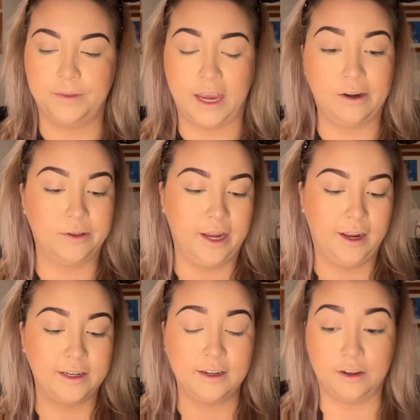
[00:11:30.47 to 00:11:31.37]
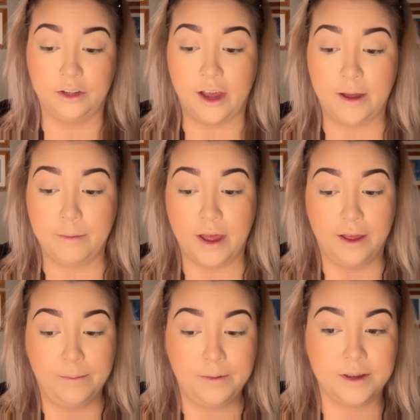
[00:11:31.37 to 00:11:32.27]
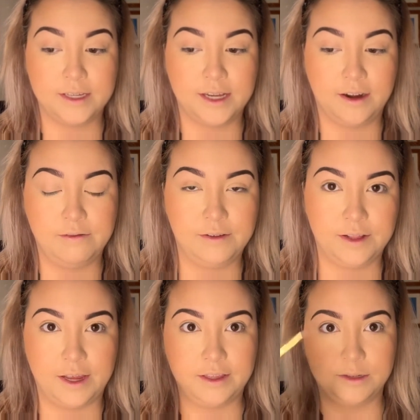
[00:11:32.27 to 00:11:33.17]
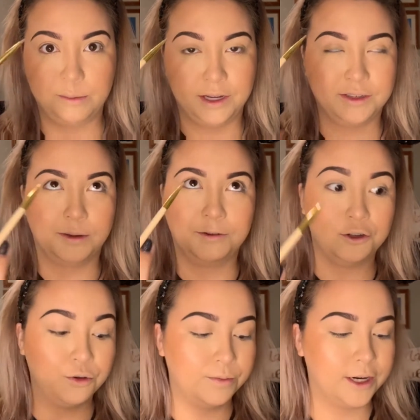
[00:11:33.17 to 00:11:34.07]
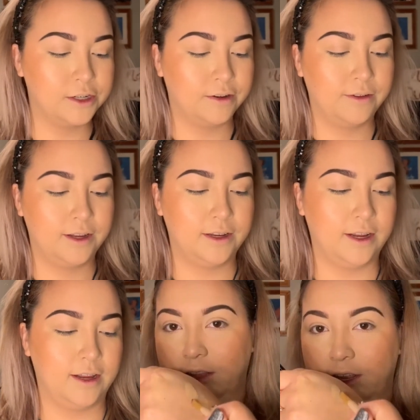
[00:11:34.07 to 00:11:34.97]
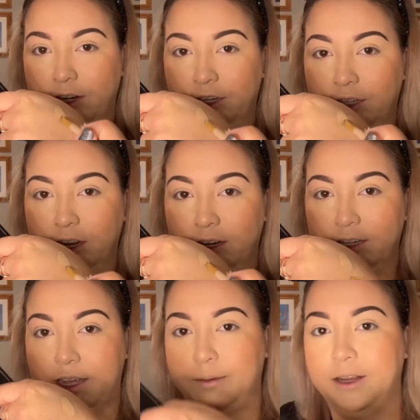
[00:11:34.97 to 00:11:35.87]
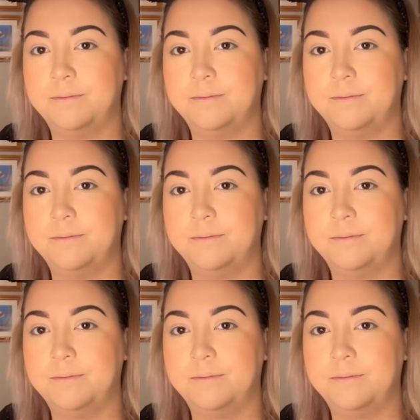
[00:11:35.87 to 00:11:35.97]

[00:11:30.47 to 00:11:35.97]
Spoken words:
I don't like it to glob up because then I feel like this picks up too much of it. Then I just kind of dab it.